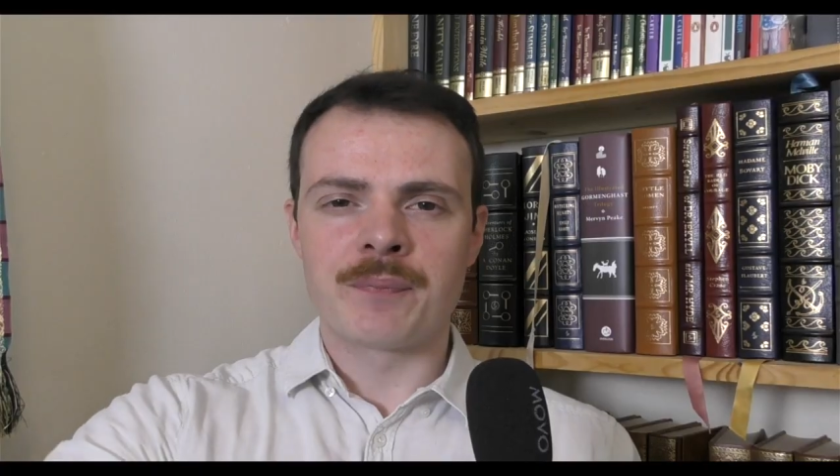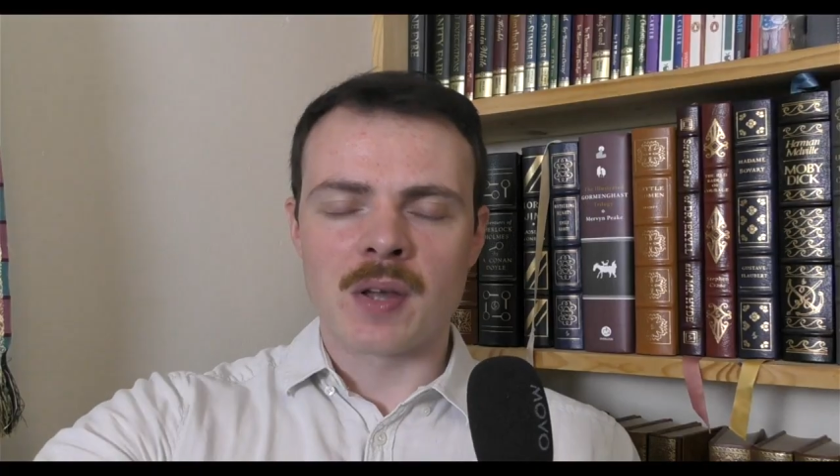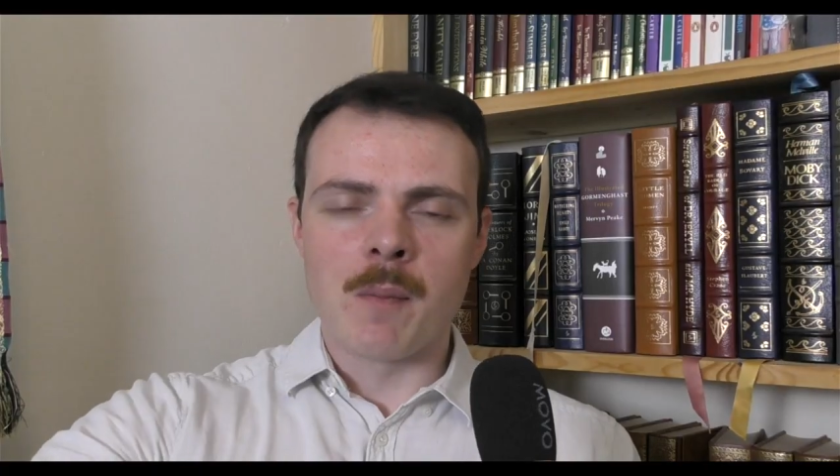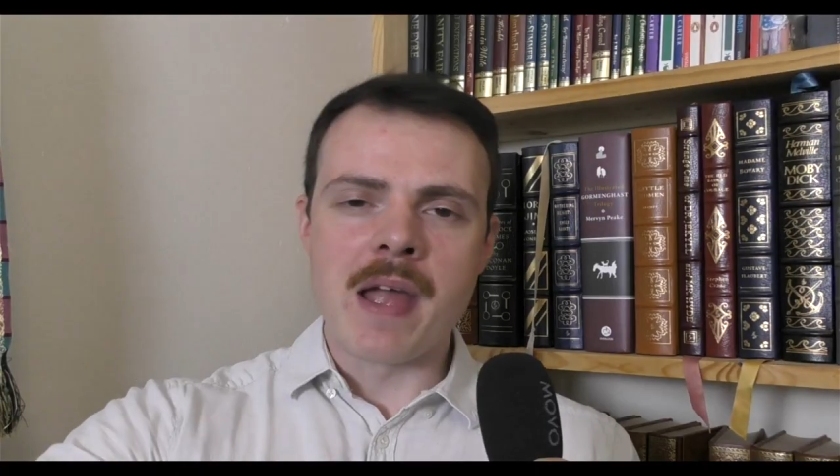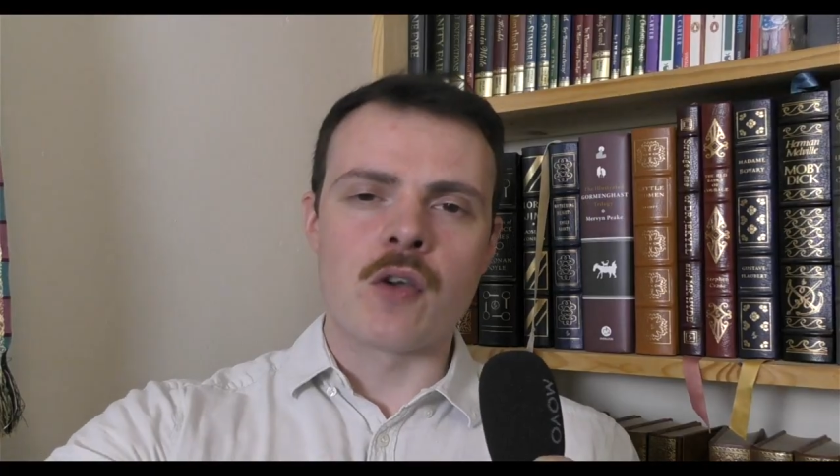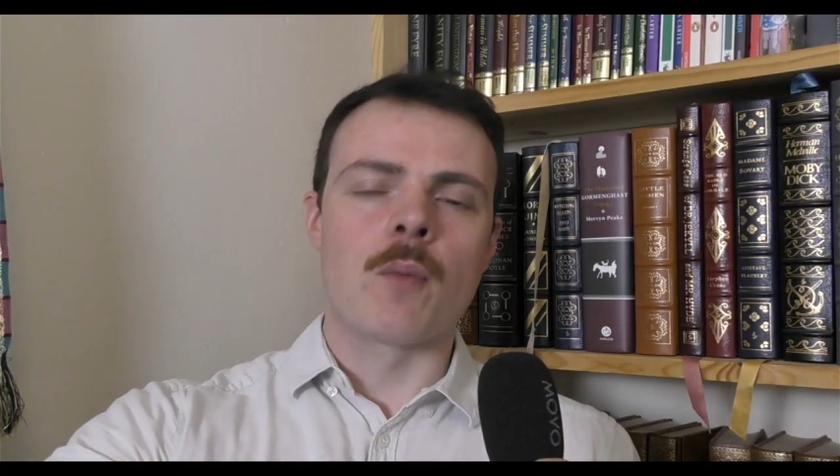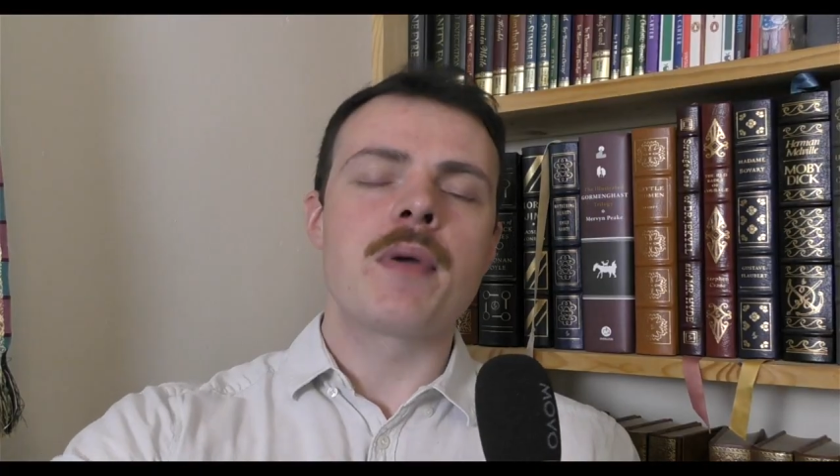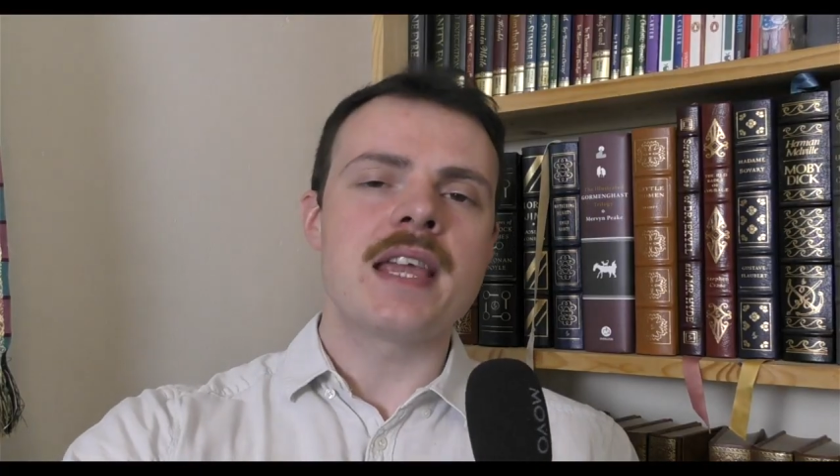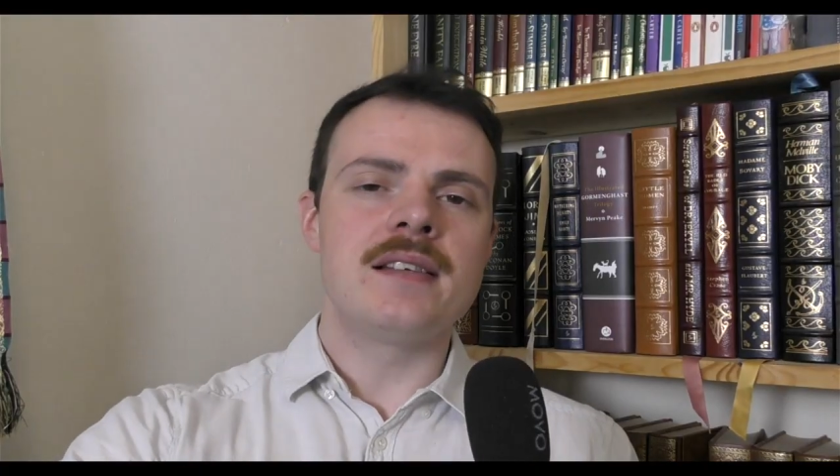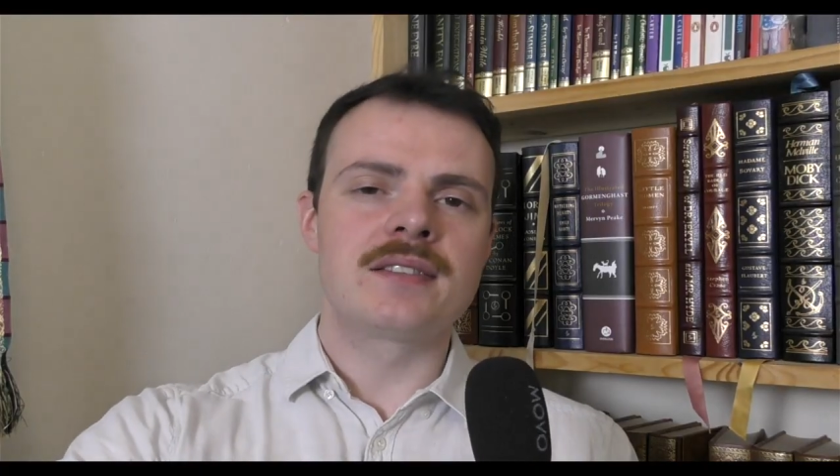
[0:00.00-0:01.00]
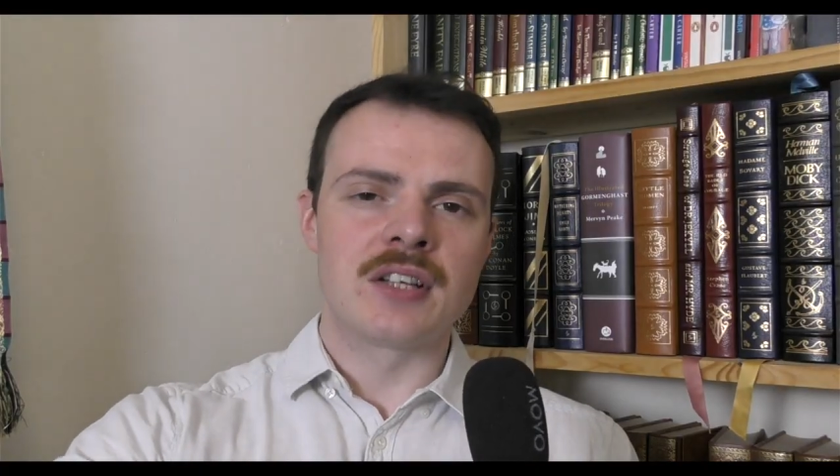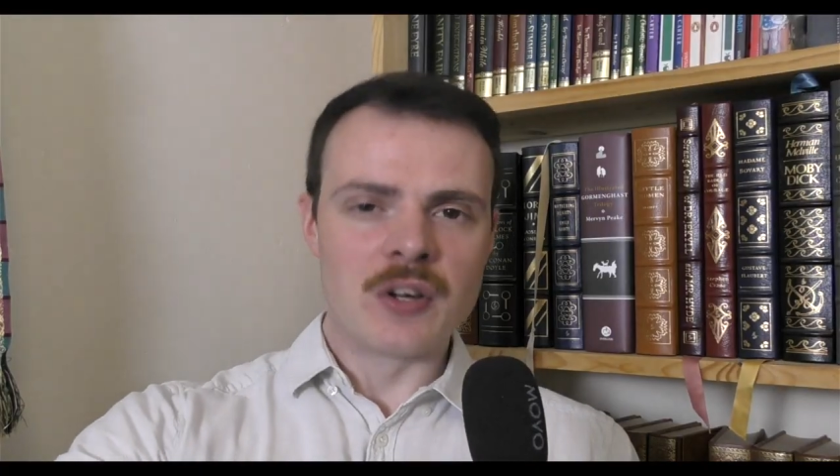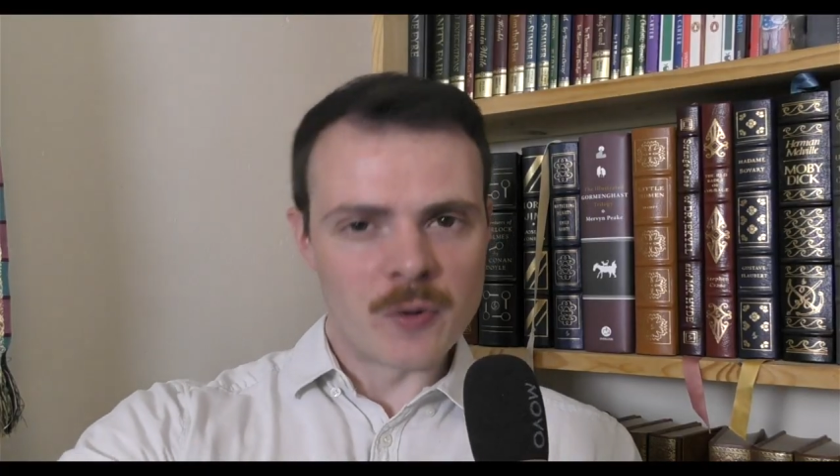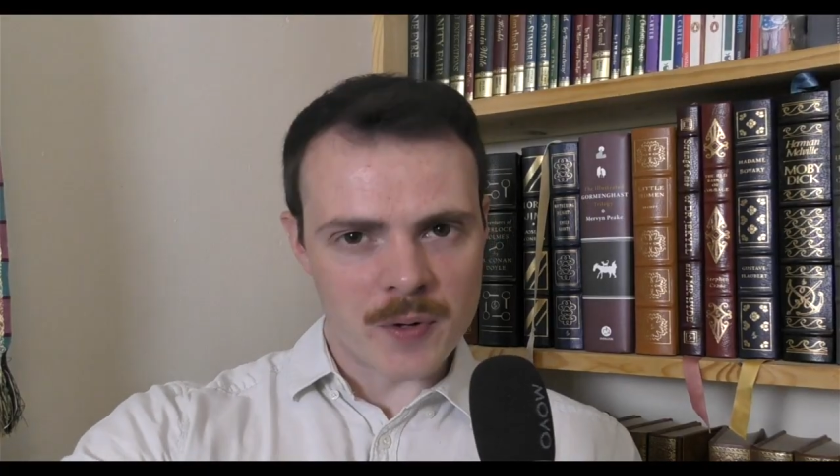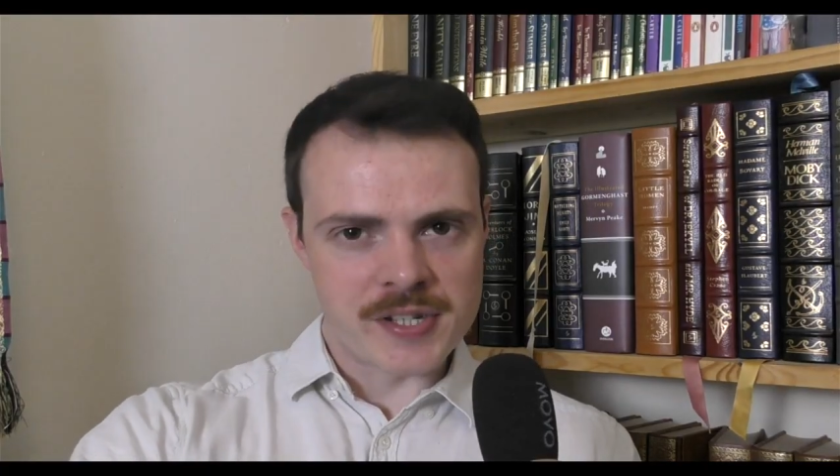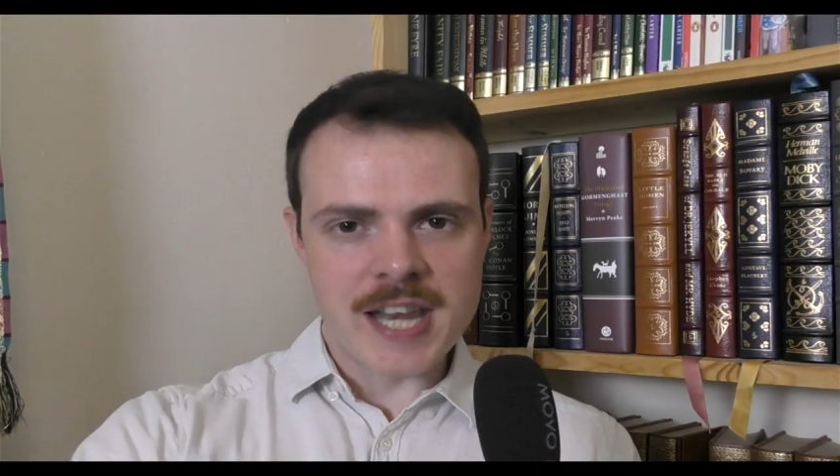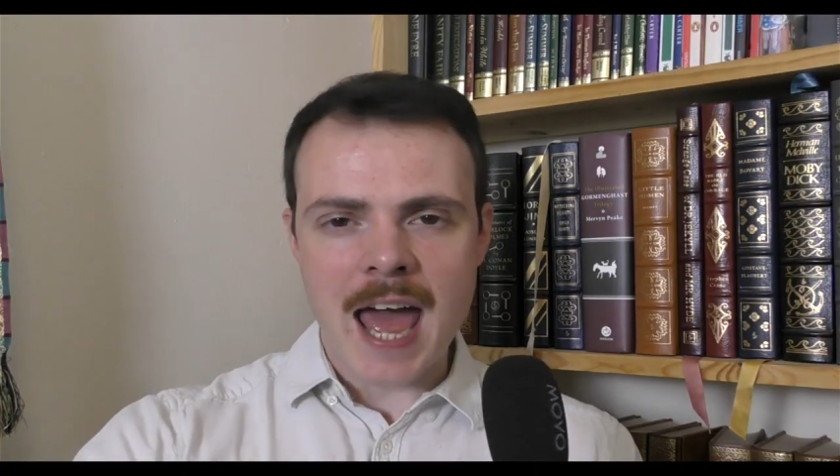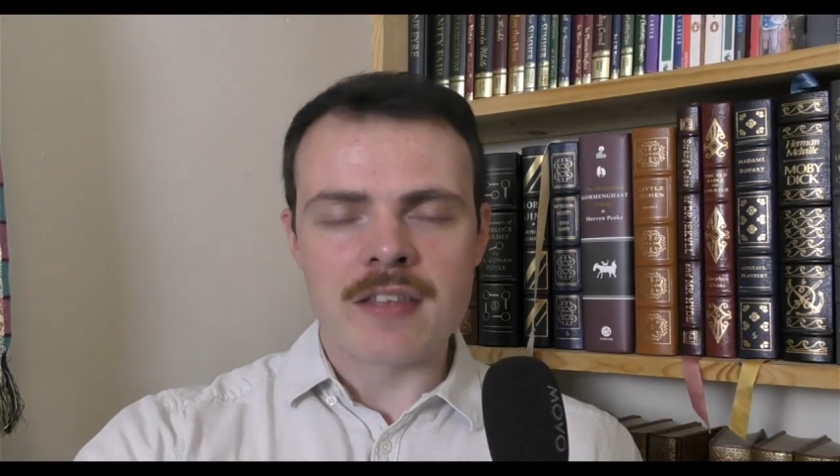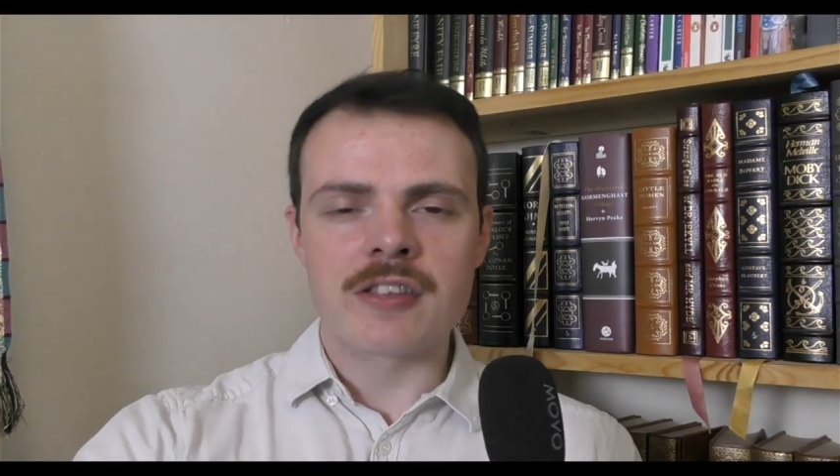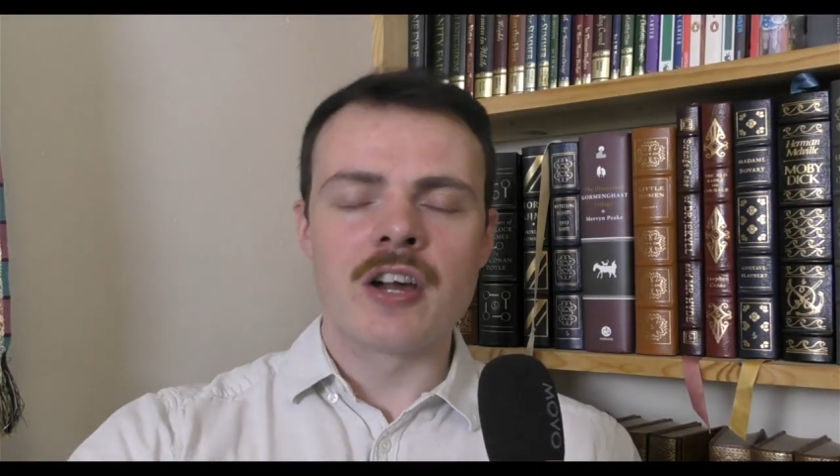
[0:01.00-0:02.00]
make your peace with
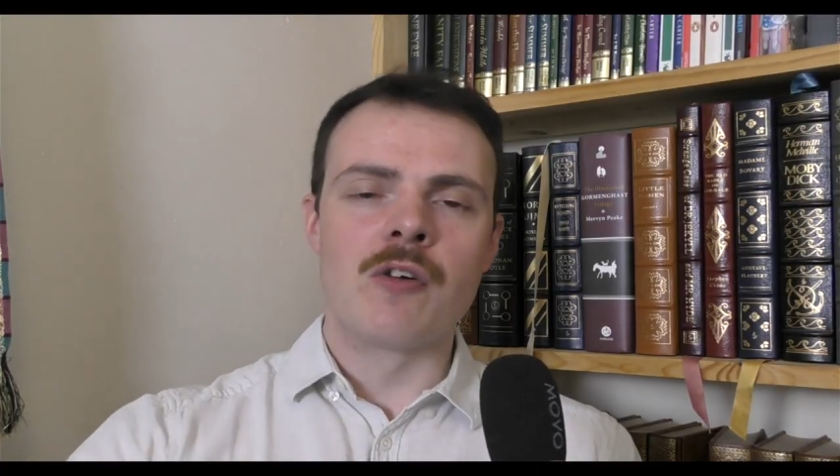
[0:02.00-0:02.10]
death